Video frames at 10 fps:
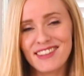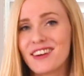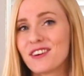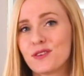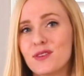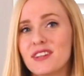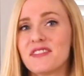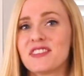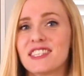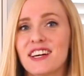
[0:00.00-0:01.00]
they are cool
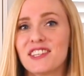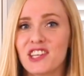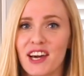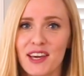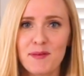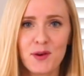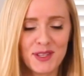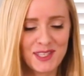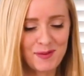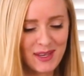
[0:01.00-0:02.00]
enough to touch, I am
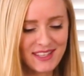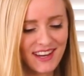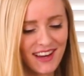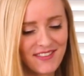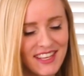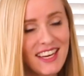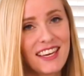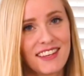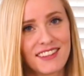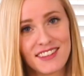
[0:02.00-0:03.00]
going to be diving
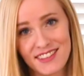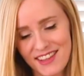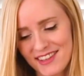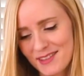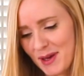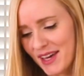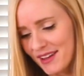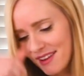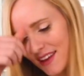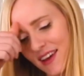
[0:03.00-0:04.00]
into this
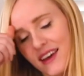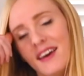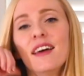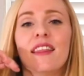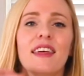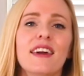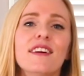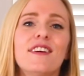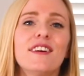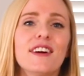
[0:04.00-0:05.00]
pan. They
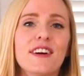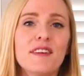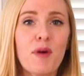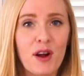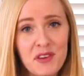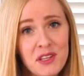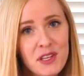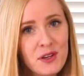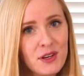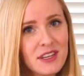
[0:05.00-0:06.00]
are
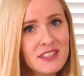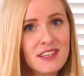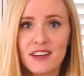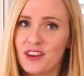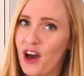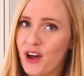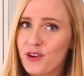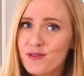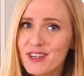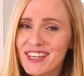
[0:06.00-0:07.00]
perfectly cooked, not
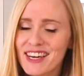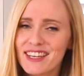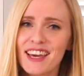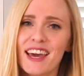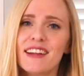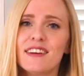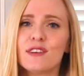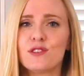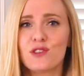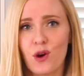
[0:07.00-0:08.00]
overdone,
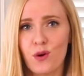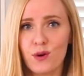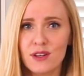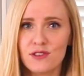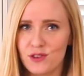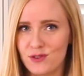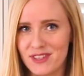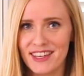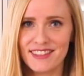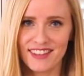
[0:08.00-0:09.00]
and so
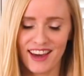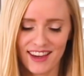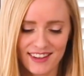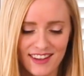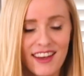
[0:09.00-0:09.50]
juicy inside.